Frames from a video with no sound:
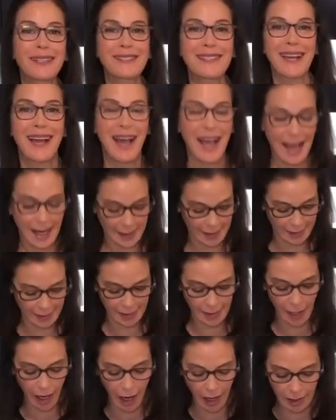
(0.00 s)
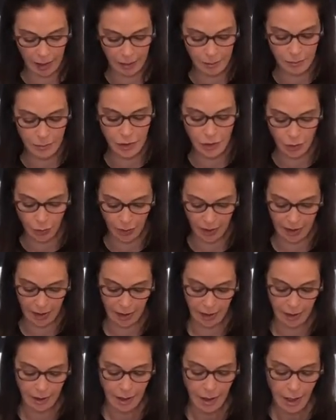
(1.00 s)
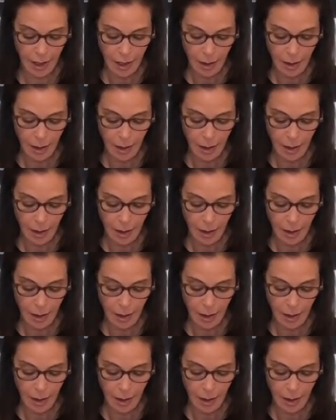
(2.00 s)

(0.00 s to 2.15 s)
it to hide it. I'm doing it